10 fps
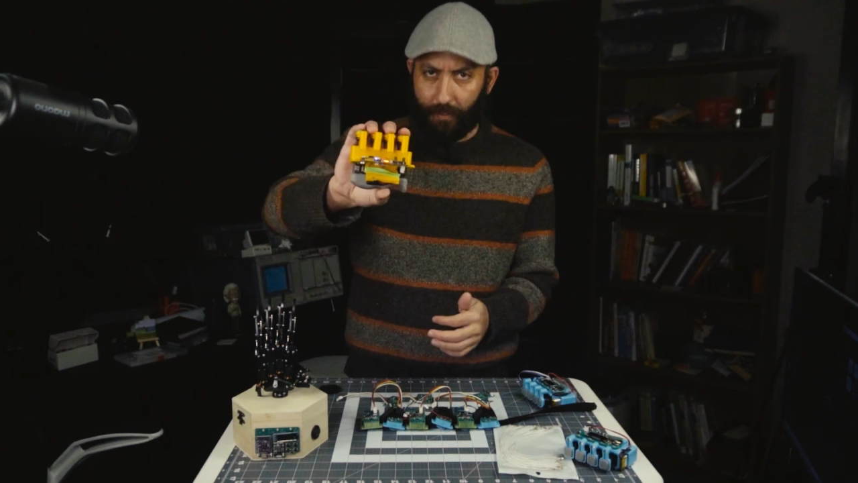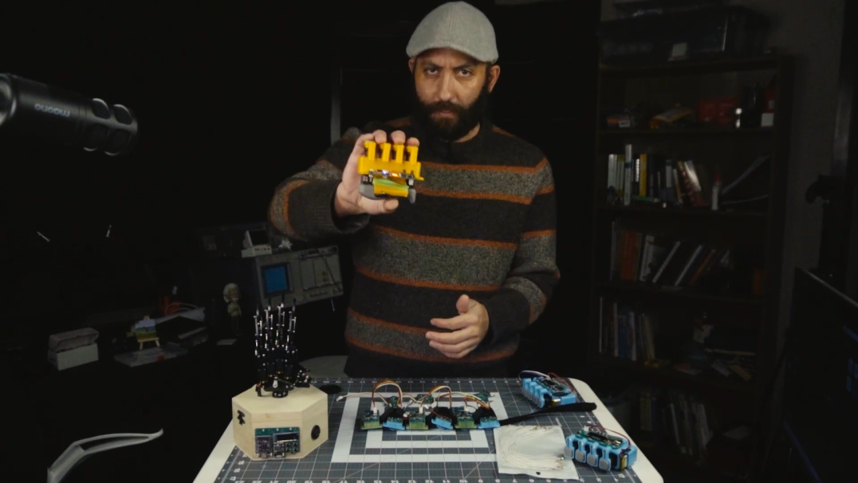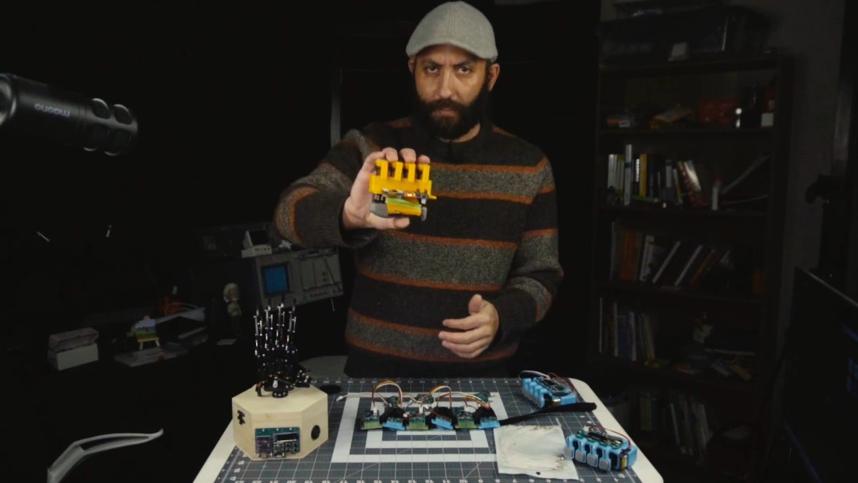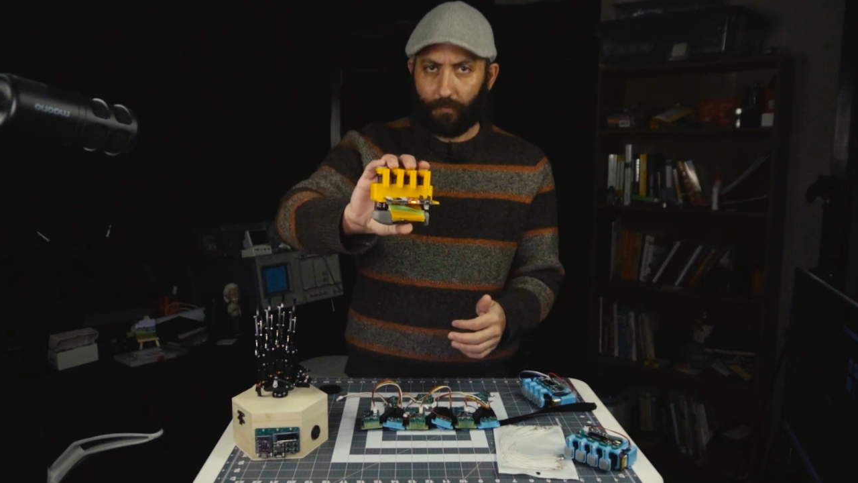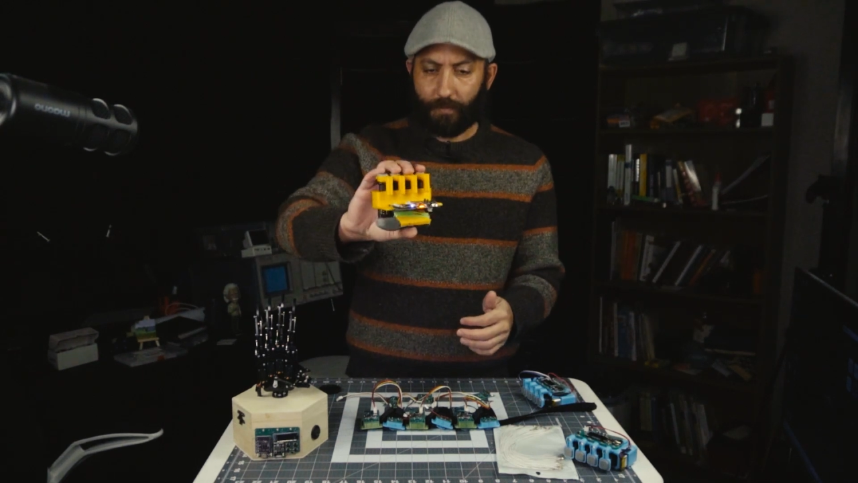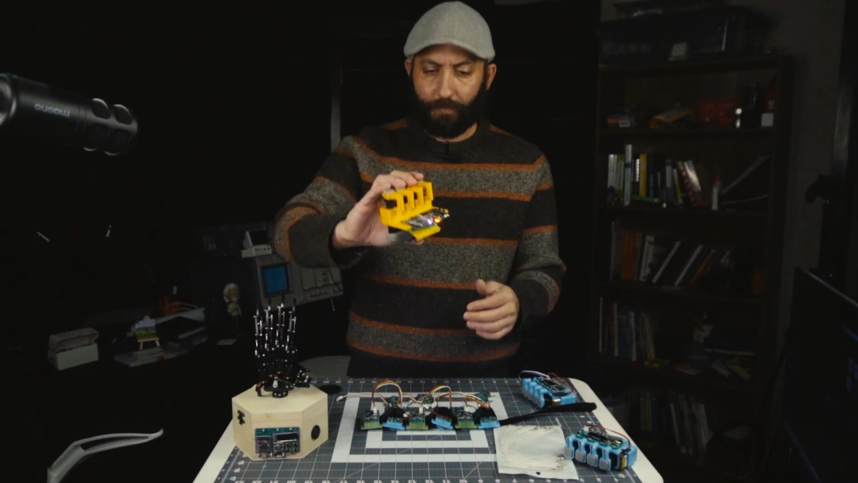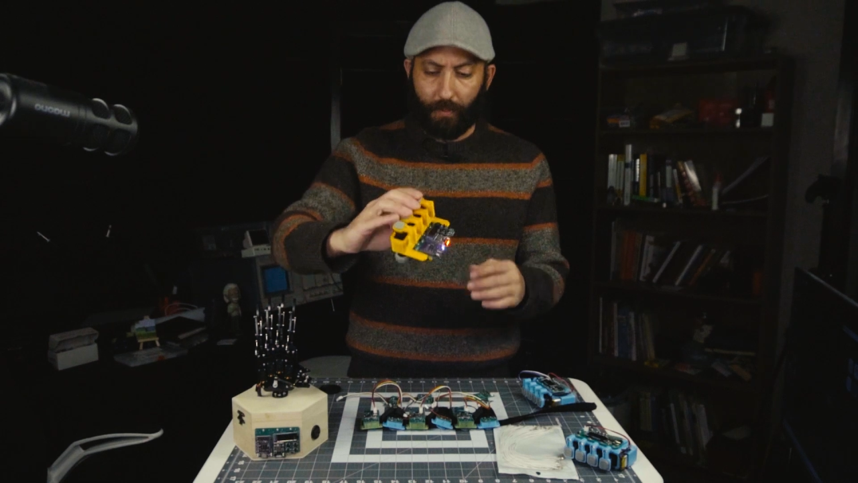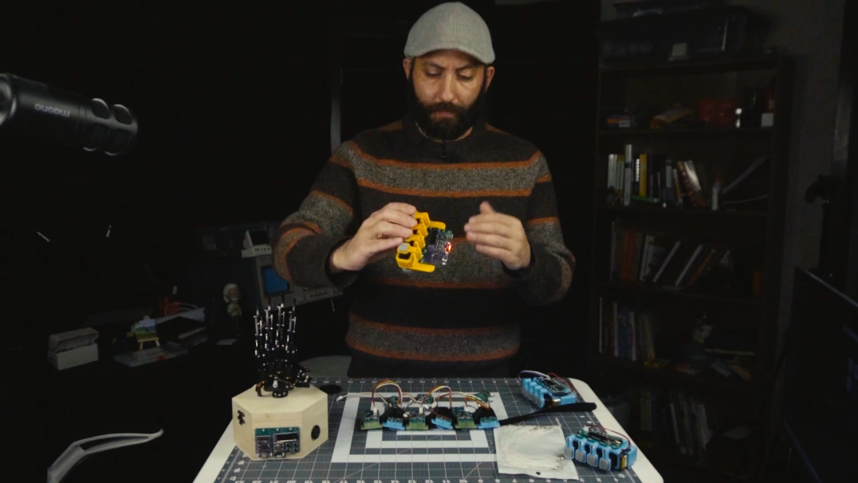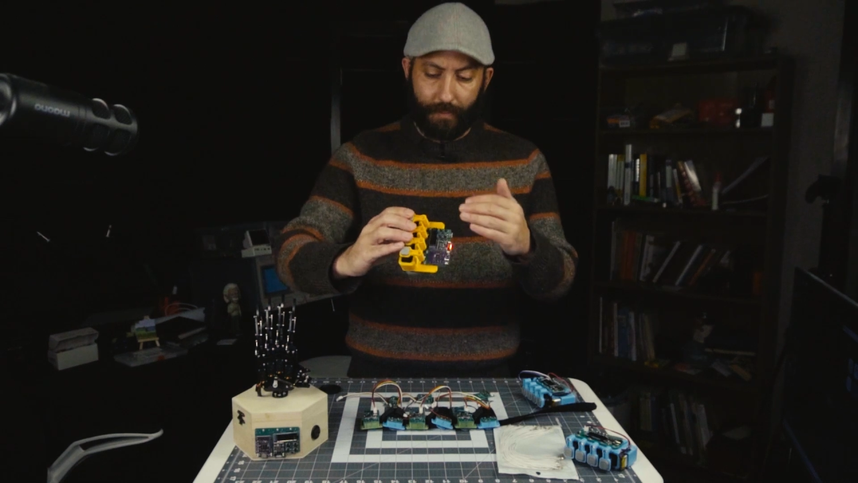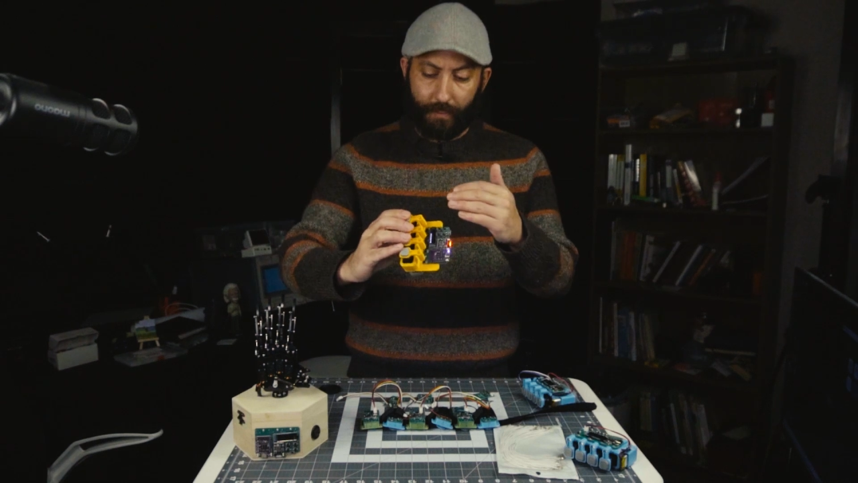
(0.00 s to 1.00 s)
It was
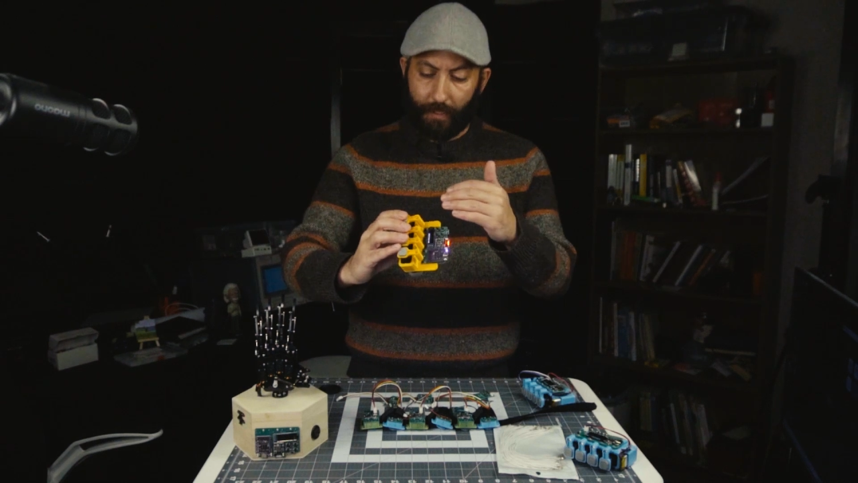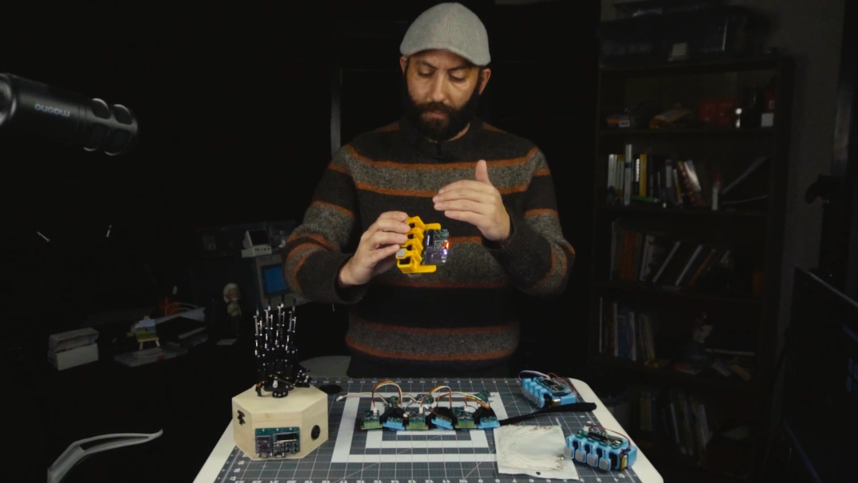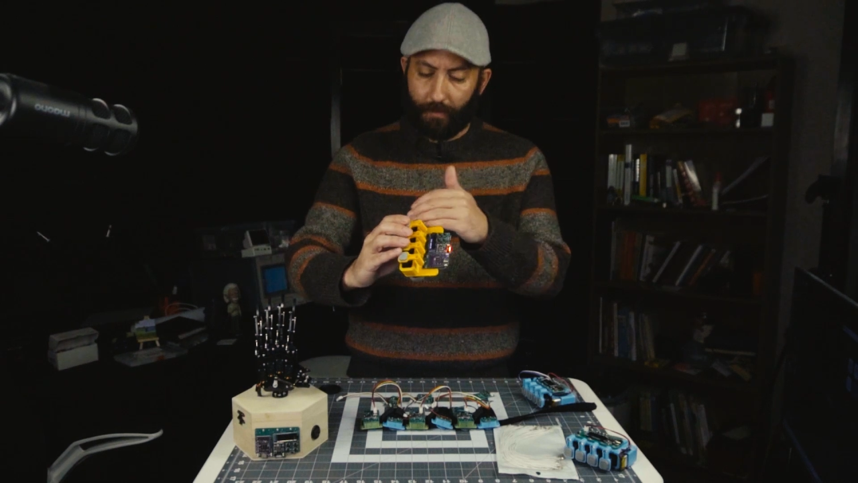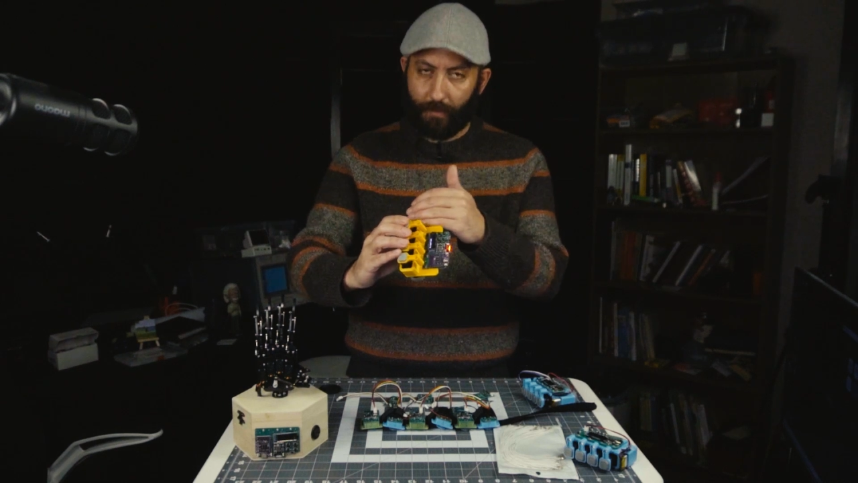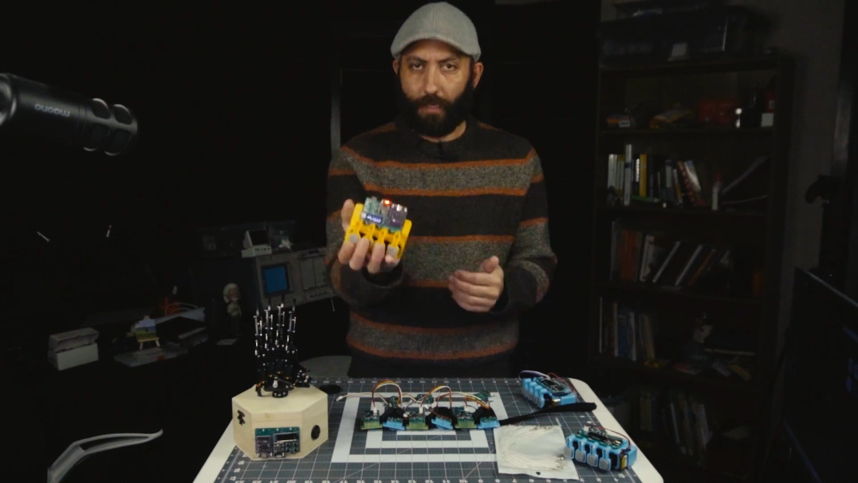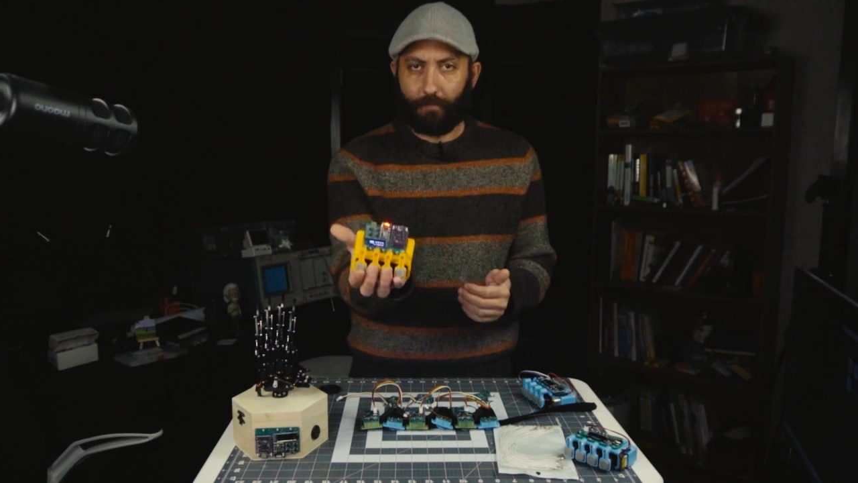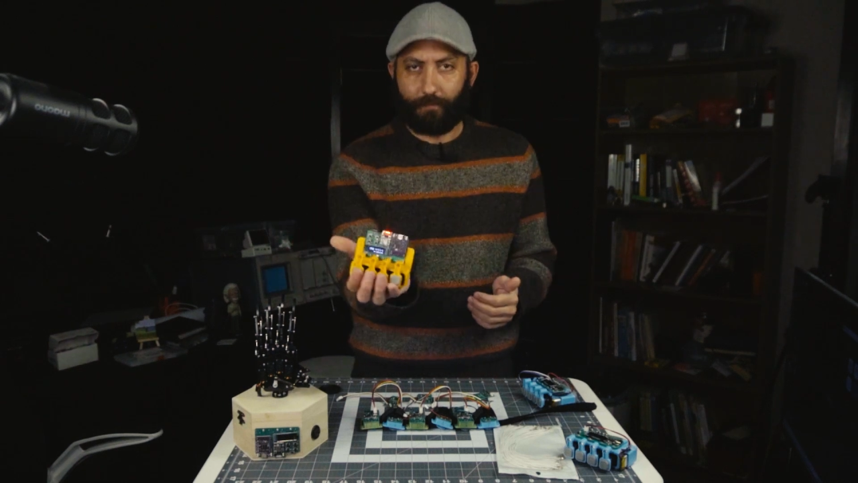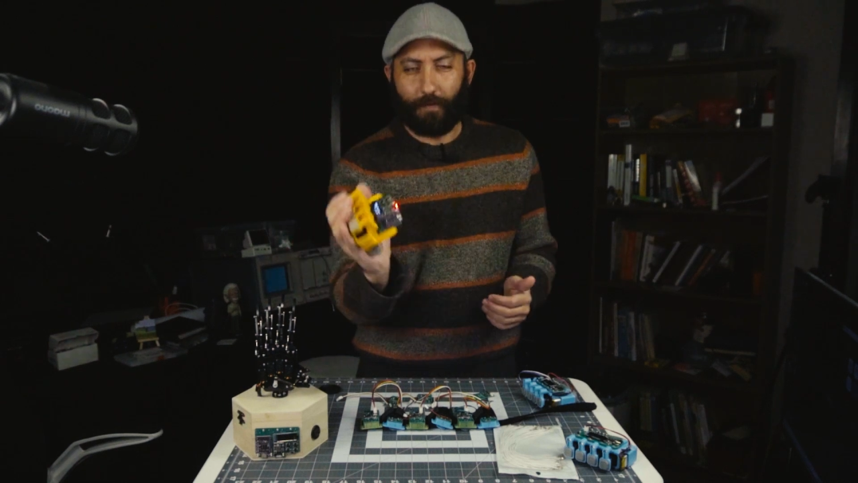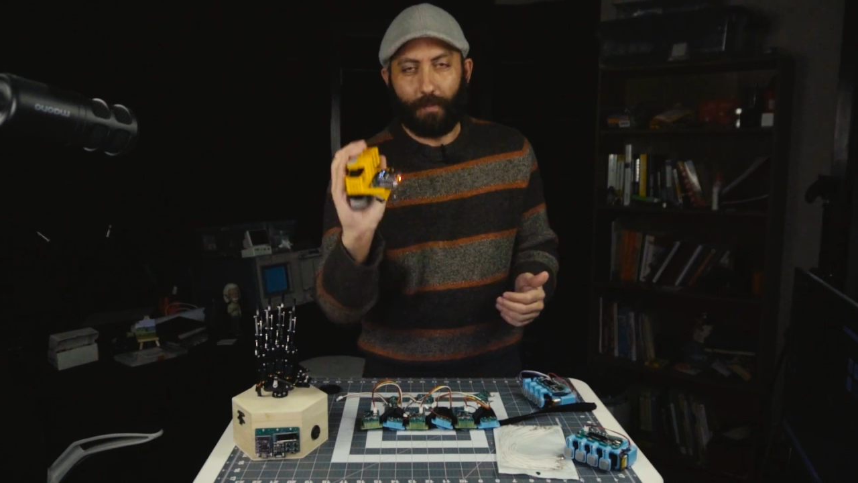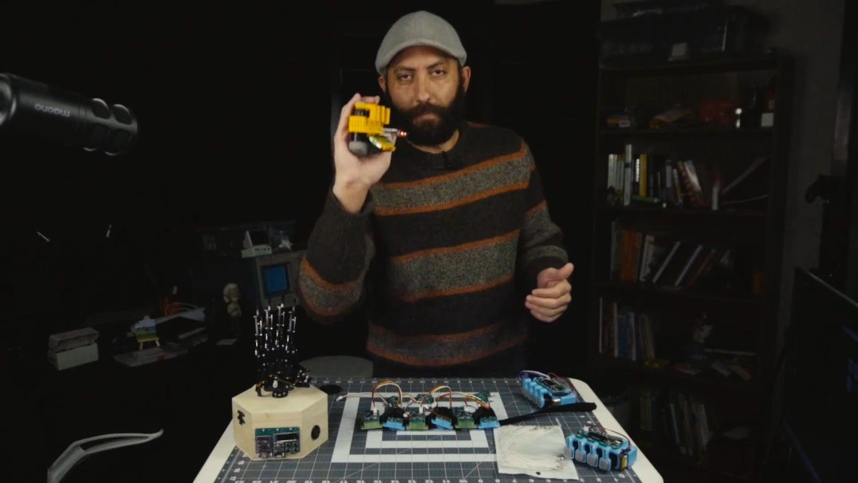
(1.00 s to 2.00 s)
perpendicular from